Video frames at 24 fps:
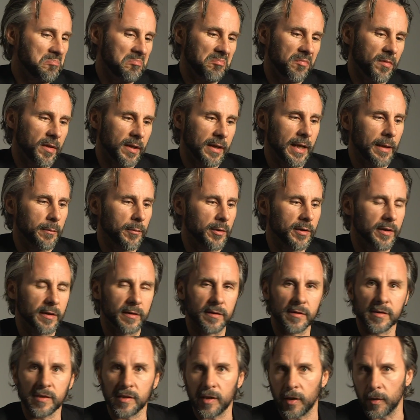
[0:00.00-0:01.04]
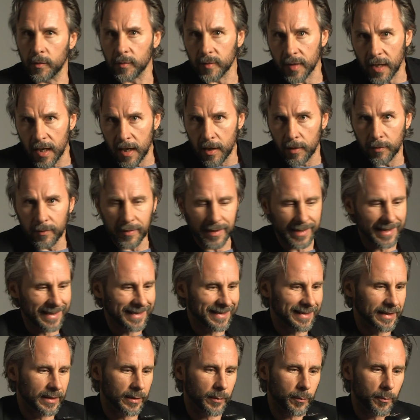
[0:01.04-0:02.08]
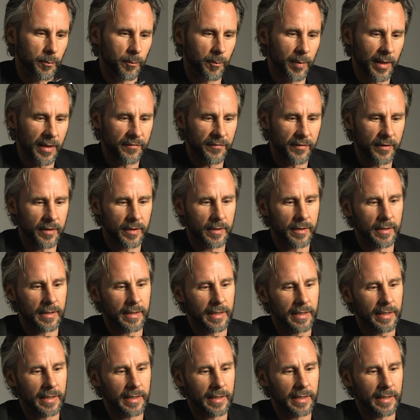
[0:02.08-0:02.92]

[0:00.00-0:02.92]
the camera didn't slow down, it didn't buffer,